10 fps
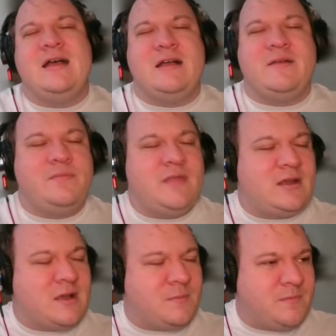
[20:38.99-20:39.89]

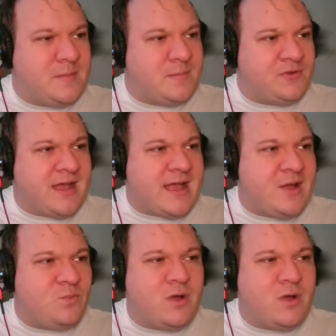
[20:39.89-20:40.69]
they had a couple people die.